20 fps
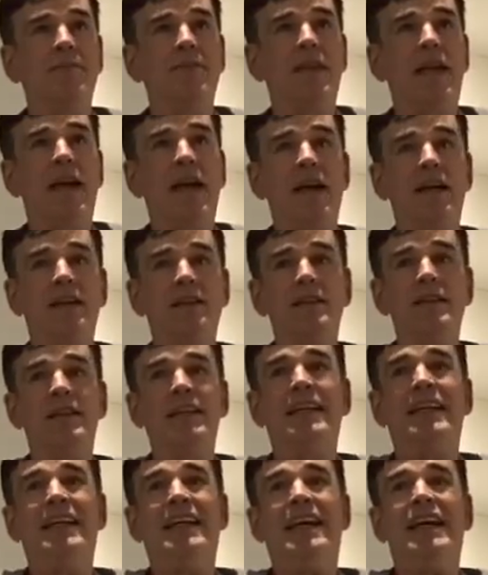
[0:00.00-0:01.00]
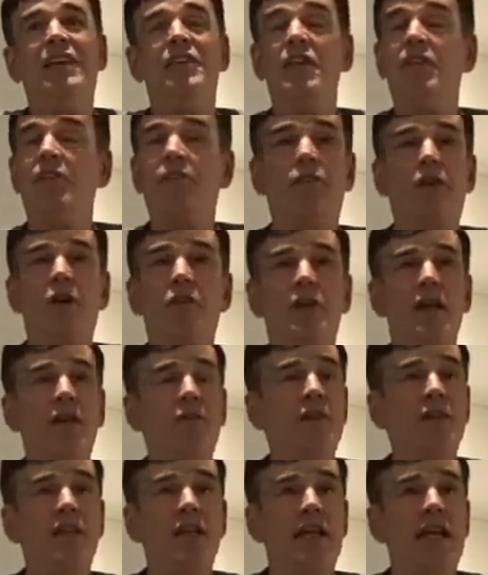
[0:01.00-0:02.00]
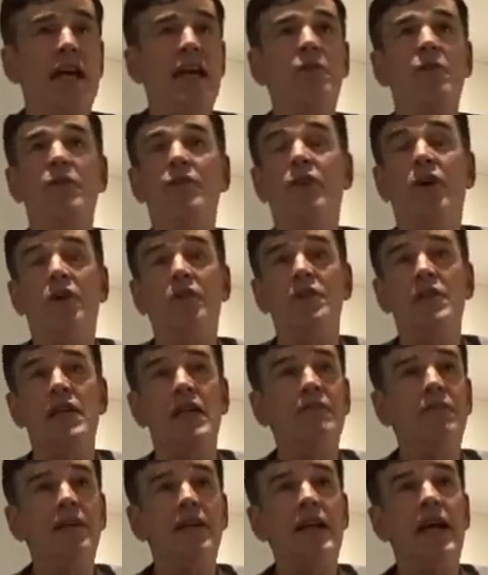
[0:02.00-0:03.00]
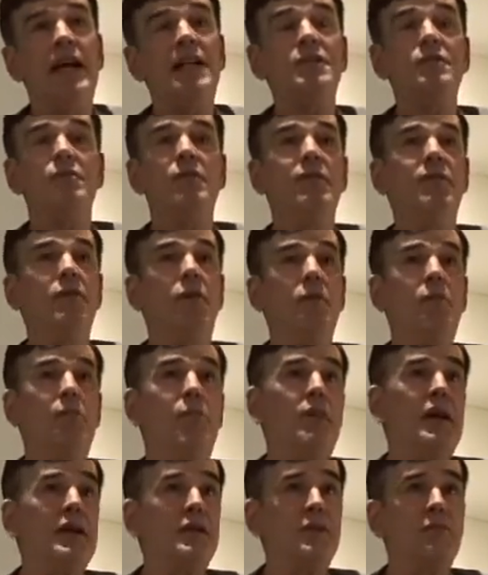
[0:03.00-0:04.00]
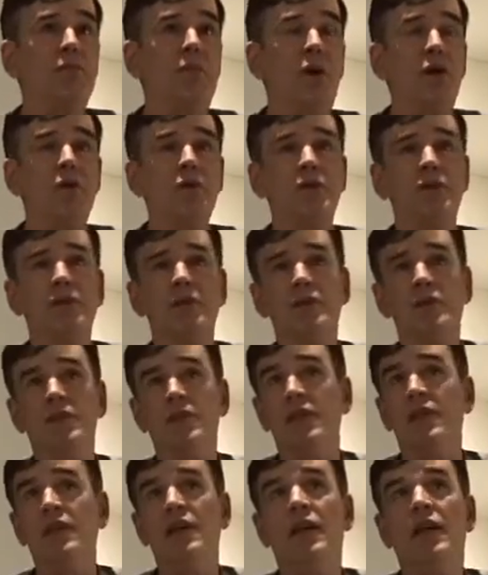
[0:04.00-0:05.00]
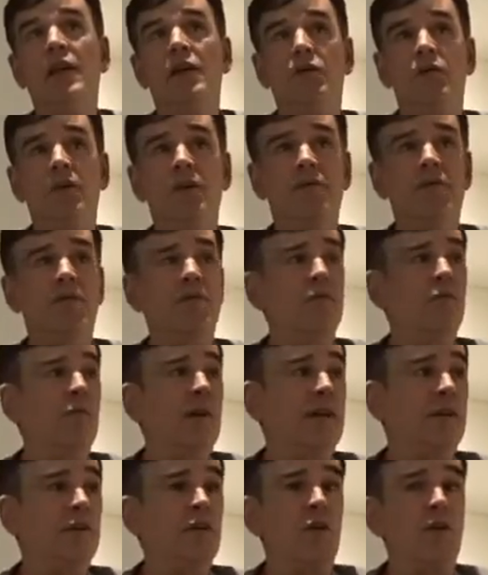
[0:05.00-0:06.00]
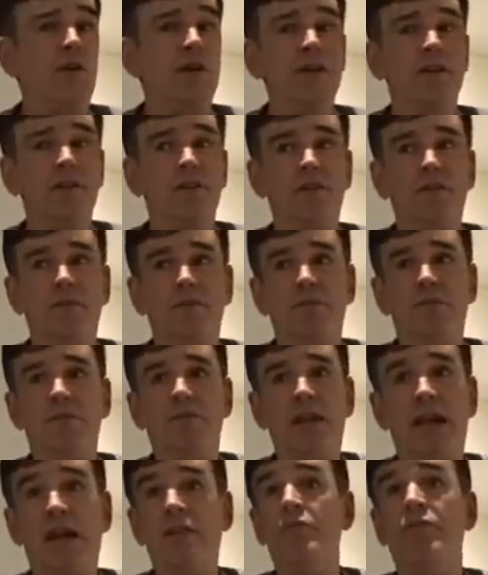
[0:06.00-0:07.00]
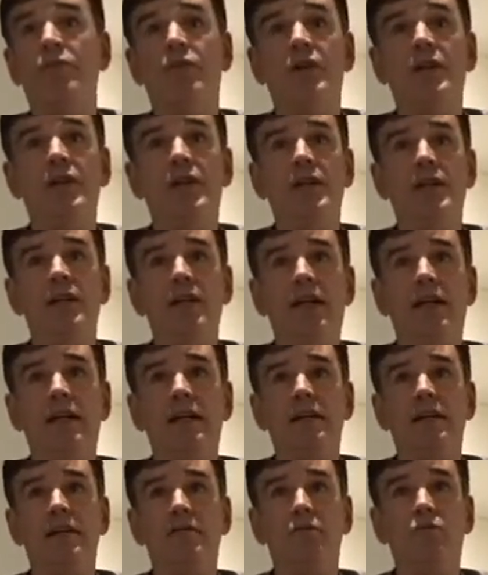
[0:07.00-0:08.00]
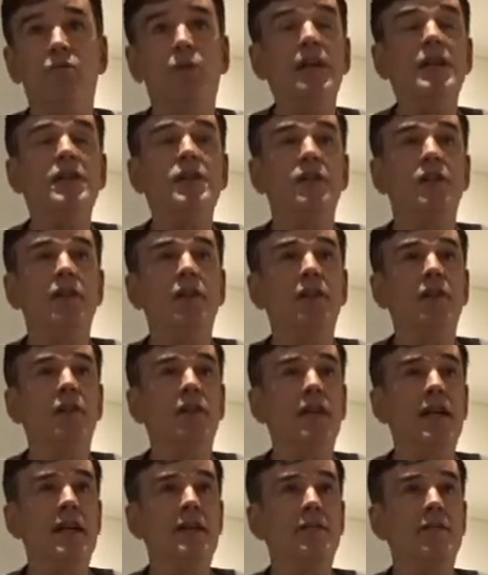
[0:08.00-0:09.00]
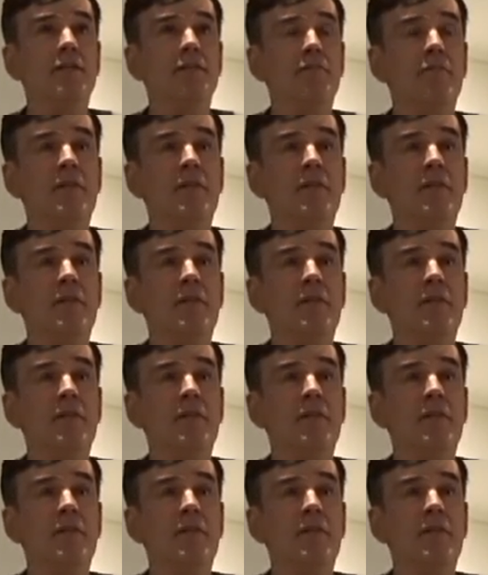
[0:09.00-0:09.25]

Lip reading: And they've thrown everything at it. We've got TV ads, we've got bus posters, we're talking to every regional and